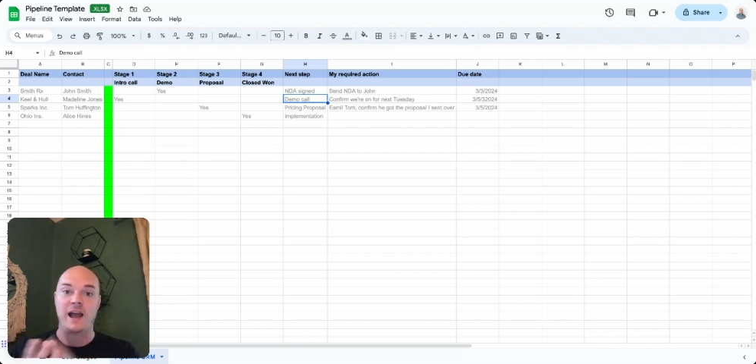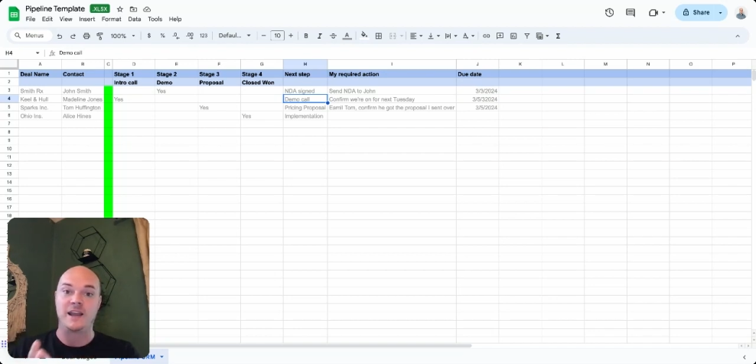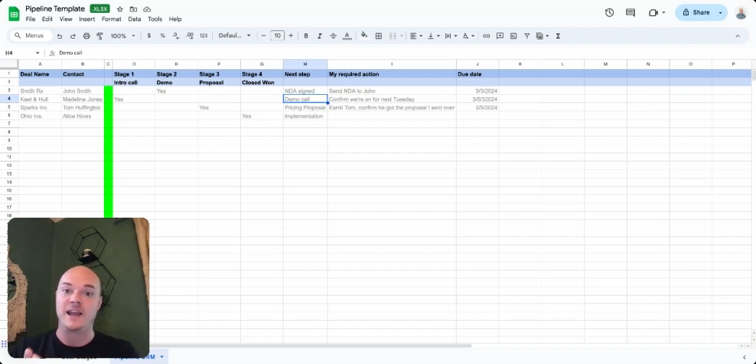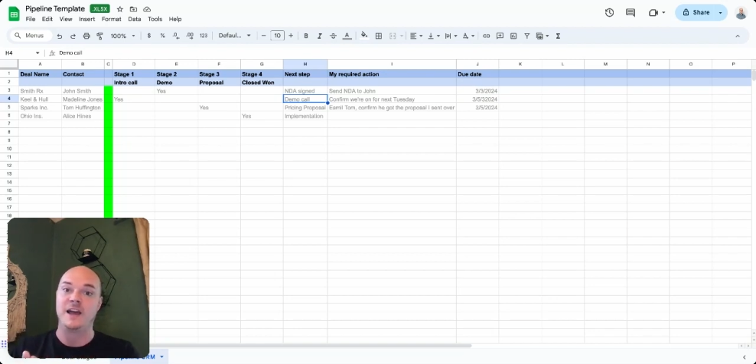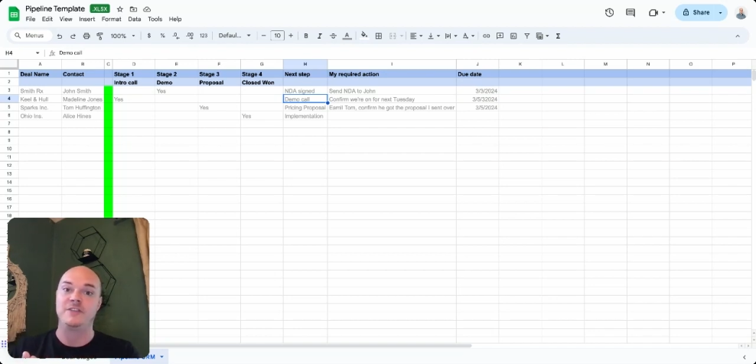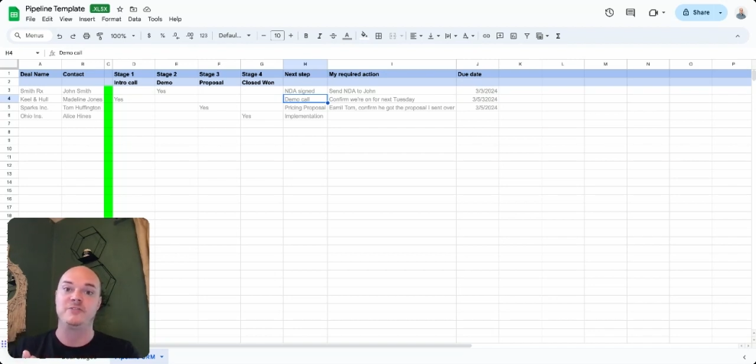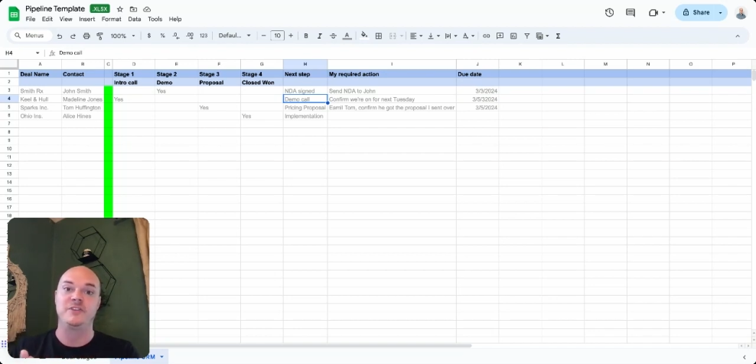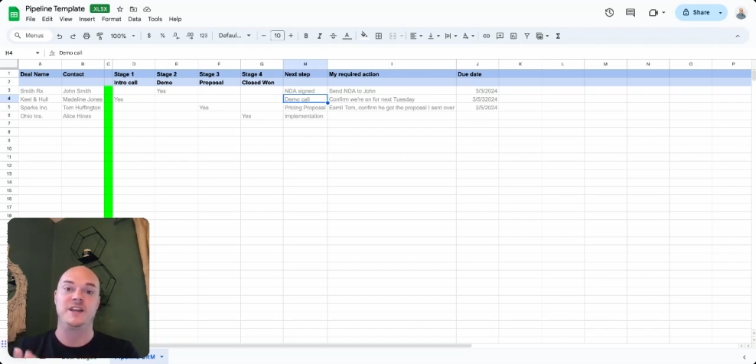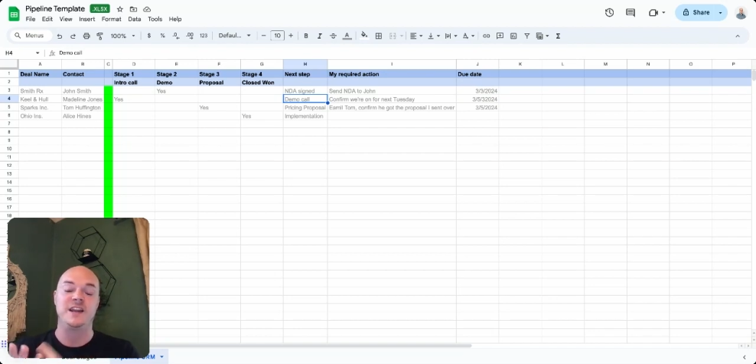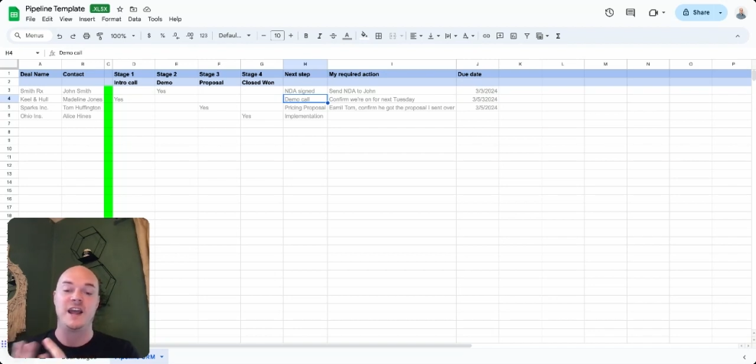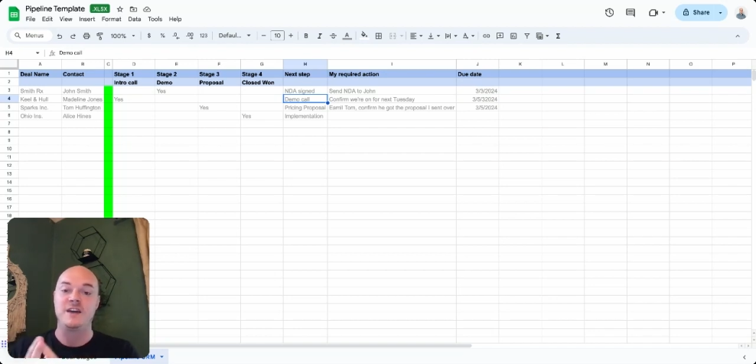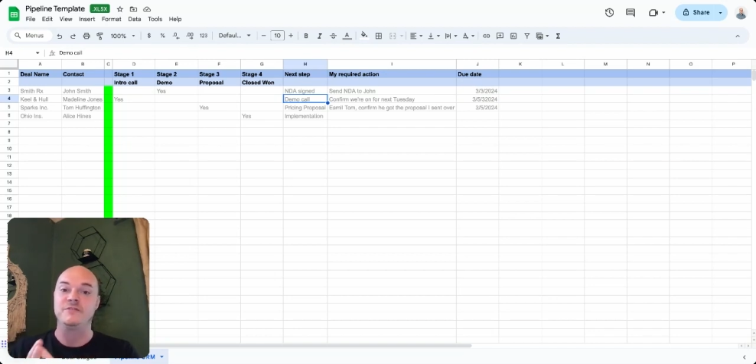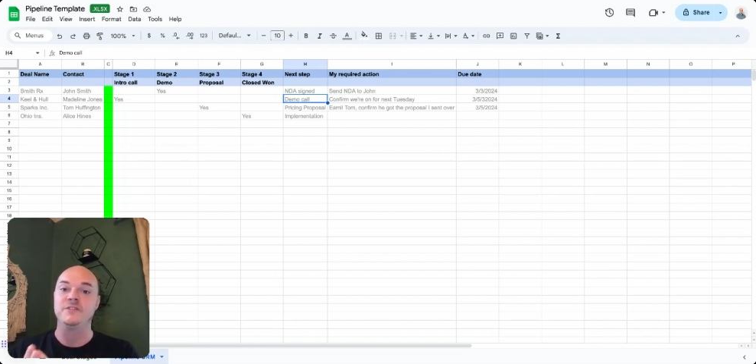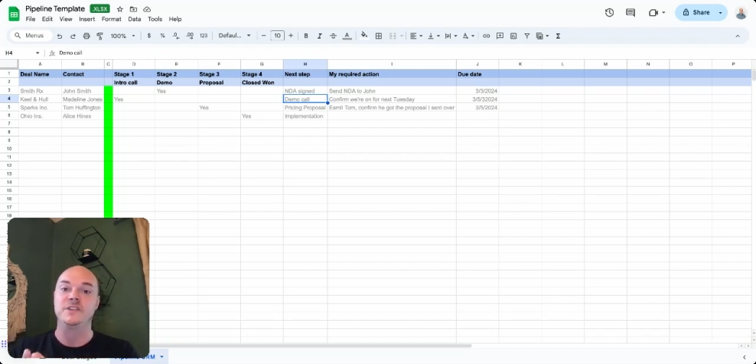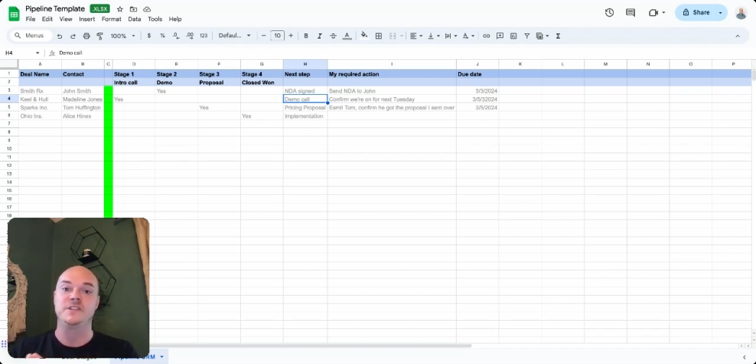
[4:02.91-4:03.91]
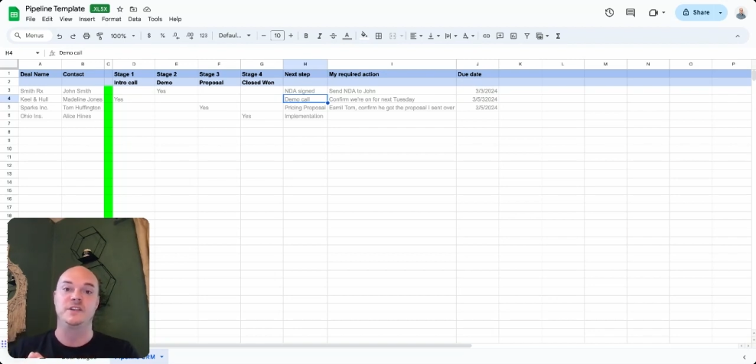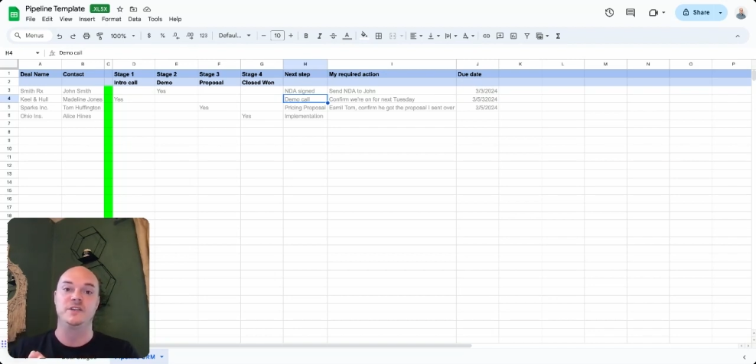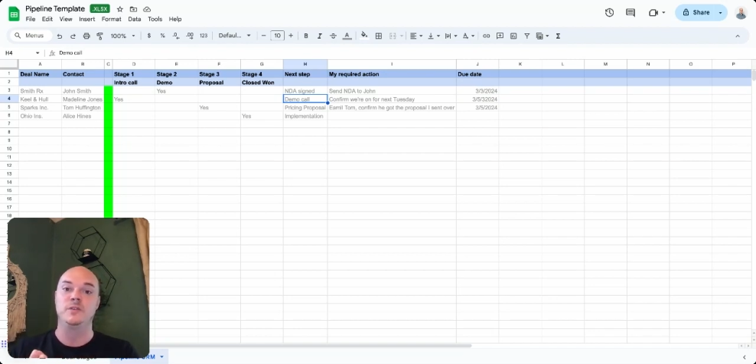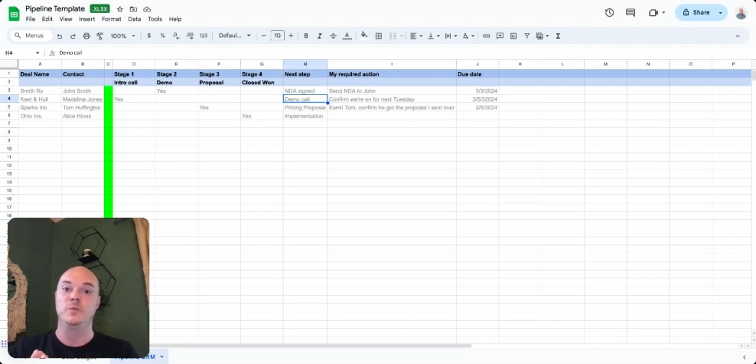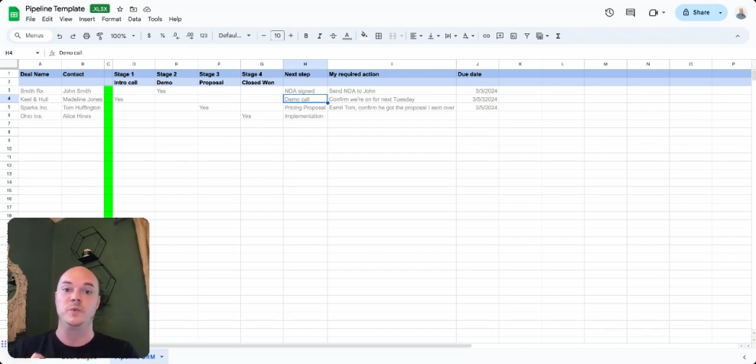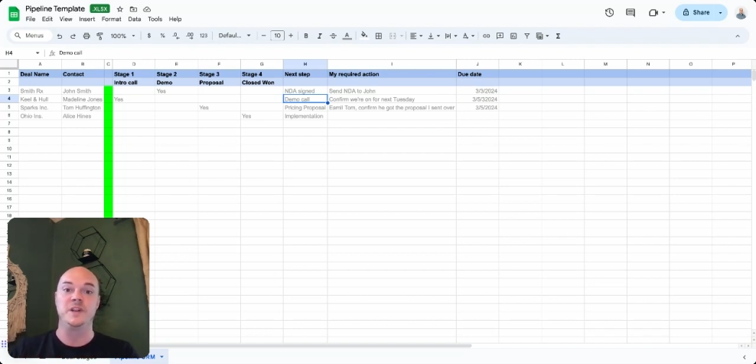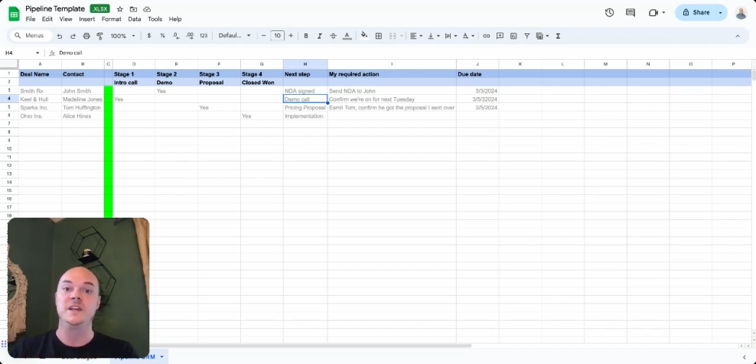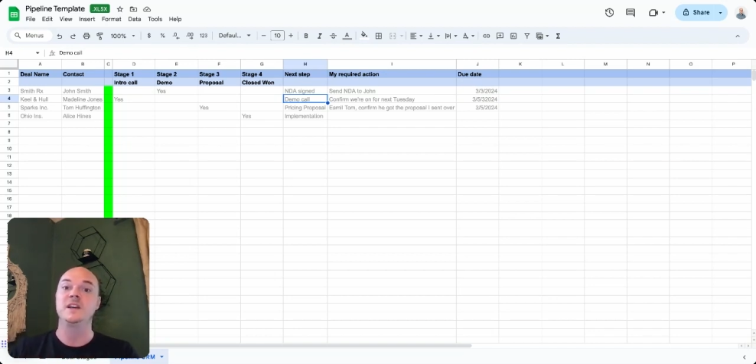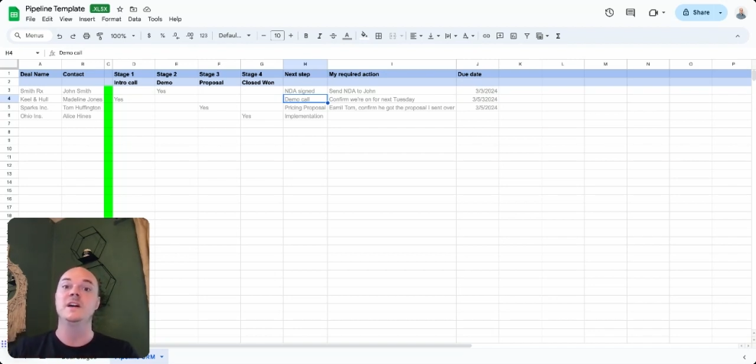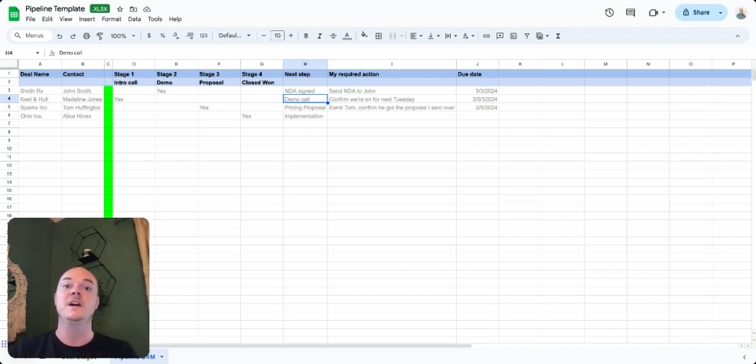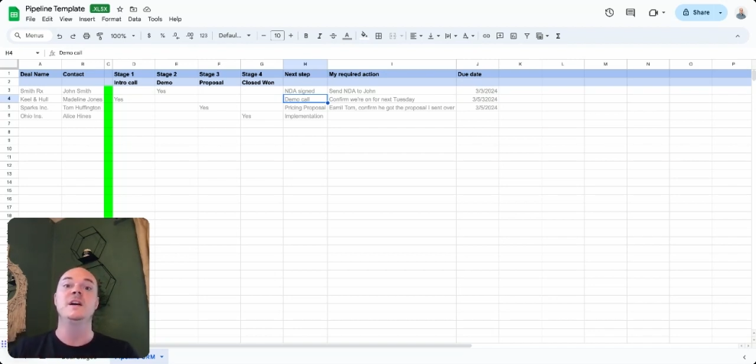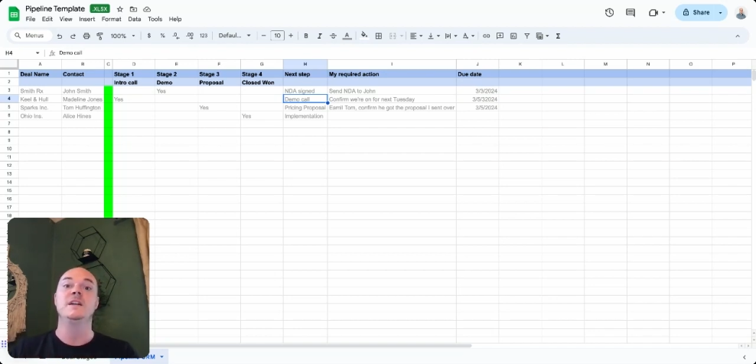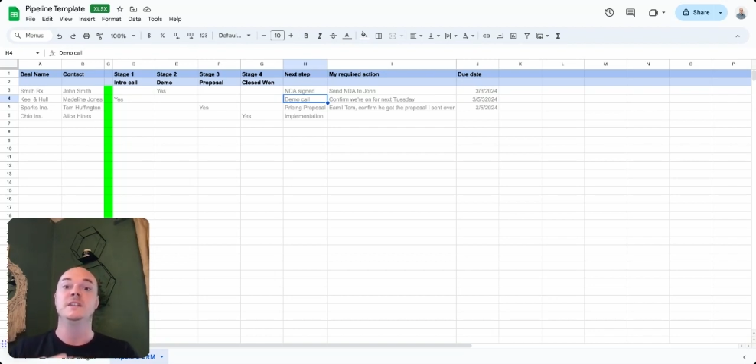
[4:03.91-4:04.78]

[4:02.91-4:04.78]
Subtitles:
gathering it every single week,